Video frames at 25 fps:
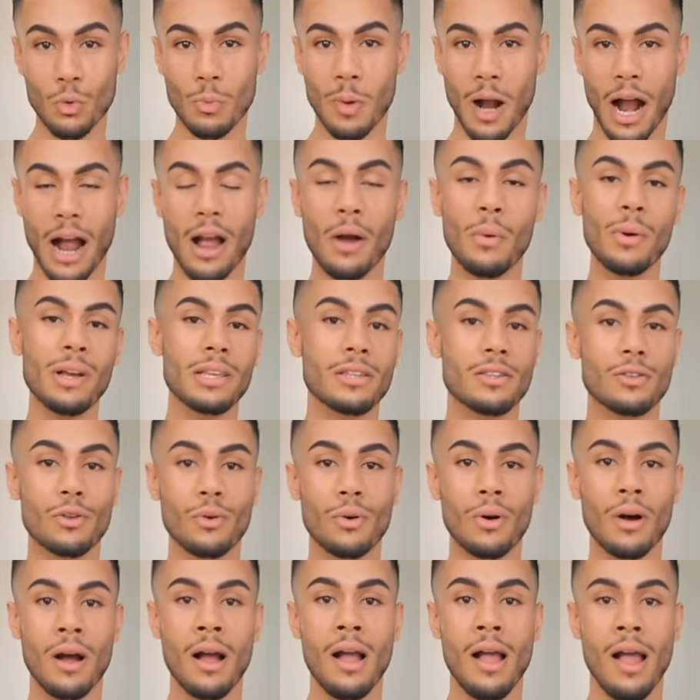but I always
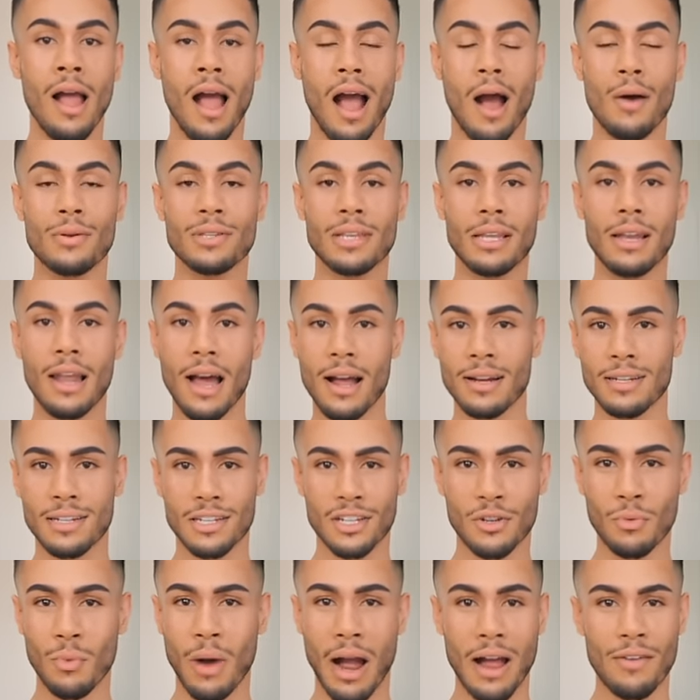thought I was allergic
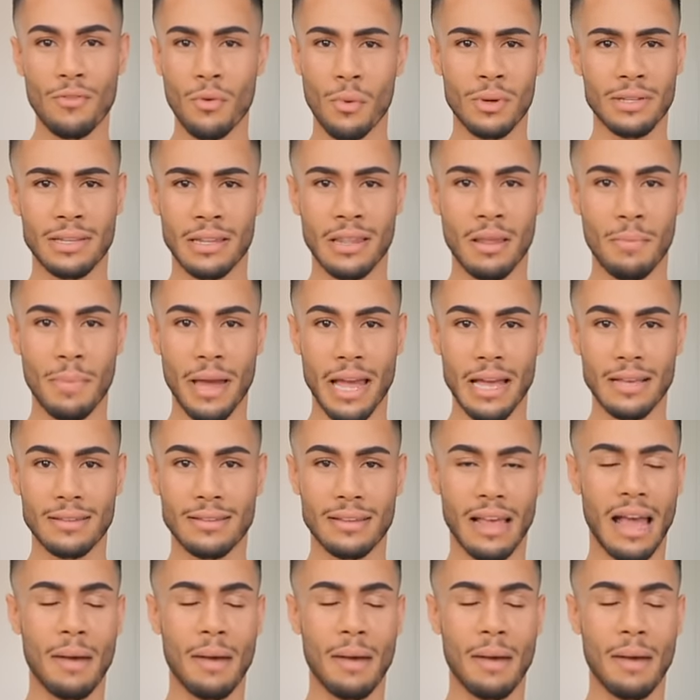to whatever was in the base.